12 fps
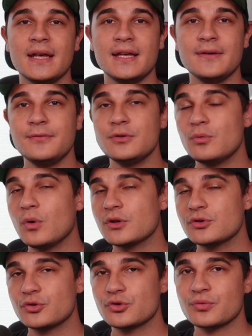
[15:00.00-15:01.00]
If you
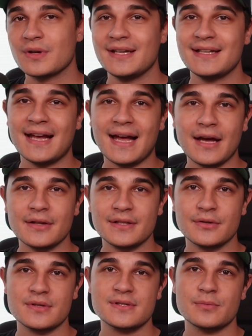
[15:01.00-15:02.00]
want to train
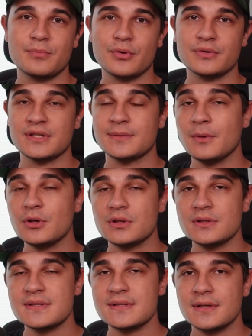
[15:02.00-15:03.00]
other supported
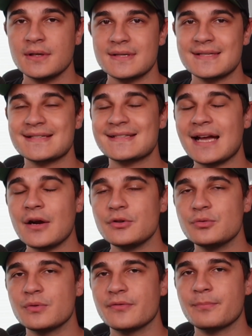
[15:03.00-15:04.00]
models,
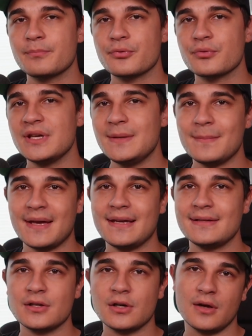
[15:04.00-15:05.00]
start with
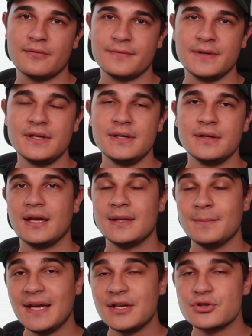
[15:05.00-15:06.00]
pre-made config
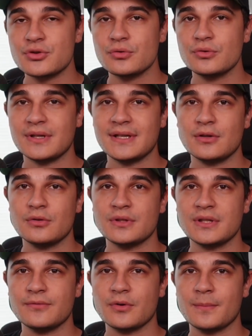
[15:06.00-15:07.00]
and make sure to
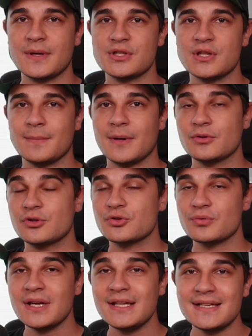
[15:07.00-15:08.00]
include information about
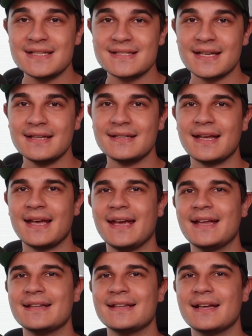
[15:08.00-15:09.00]
training set
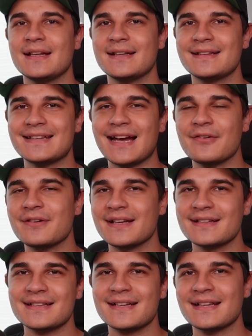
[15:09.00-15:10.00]
and
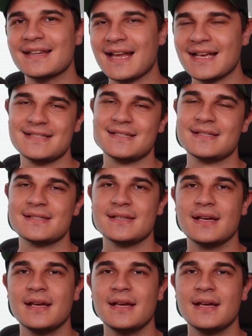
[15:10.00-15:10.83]
target classes.